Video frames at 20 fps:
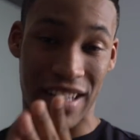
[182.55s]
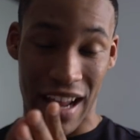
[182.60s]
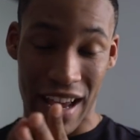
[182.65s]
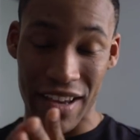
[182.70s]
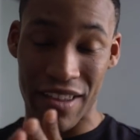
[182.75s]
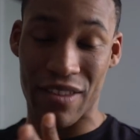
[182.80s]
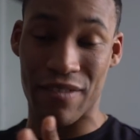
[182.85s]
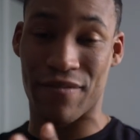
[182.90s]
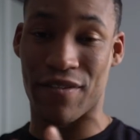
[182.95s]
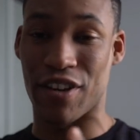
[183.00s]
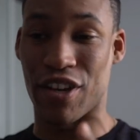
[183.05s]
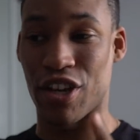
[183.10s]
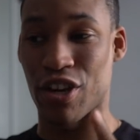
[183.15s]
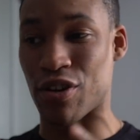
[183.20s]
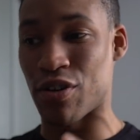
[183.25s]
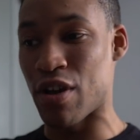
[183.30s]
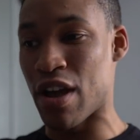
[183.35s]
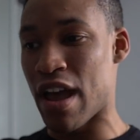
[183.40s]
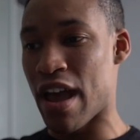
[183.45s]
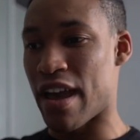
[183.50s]
like the
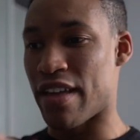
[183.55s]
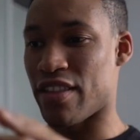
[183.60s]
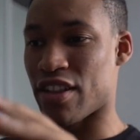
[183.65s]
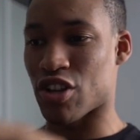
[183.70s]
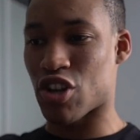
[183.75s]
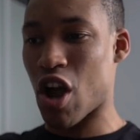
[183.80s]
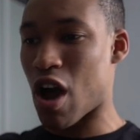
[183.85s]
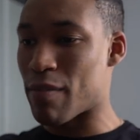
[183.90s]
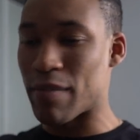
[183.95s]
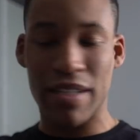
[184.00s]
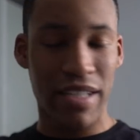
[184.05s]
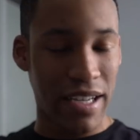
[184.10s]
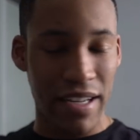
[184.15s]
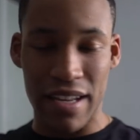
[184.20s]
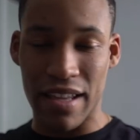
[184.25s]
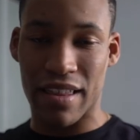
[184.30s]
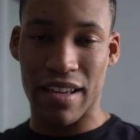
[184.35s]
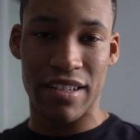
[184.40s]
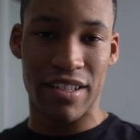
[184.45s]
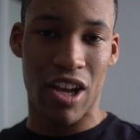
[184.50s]
video, and then comment
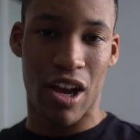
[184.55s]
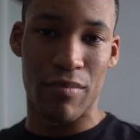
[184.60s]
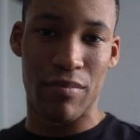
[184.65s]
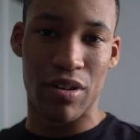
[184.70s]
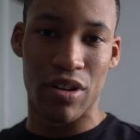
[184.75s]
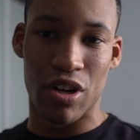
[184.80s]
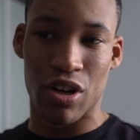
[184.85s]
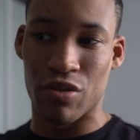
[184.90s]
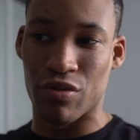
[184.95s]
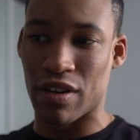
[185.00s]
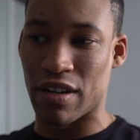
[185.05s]
anything down below